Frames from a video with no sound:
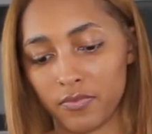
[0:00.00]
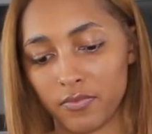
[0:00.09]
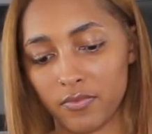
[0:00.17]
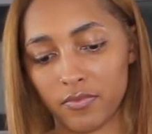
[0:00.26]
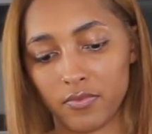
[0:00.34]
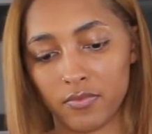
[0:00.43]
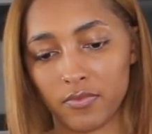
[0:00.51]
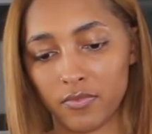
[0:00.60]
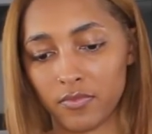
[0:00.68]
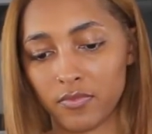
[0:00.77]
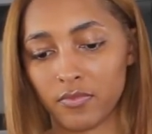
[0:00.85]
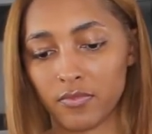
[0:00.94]

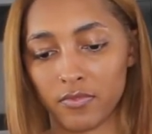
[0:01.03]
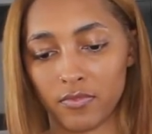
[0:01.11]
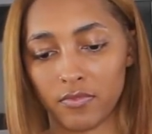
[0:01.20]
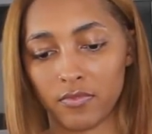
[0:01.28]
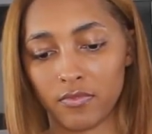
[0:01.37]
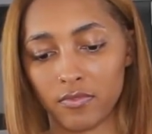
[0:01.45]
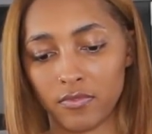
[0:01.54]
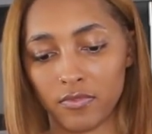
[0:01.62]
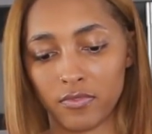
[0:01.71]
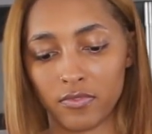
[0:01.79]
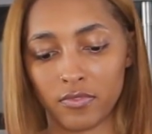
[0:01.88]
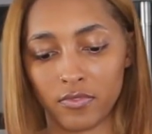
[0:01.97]

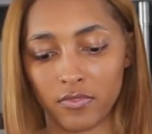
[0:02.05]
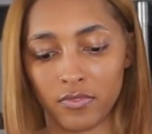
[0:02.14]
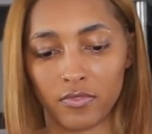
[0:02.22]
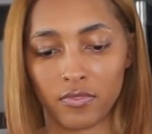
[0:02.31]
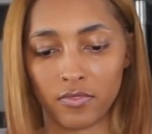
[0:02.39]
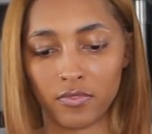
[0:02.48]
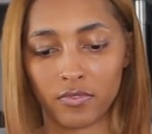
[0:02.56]
(silence)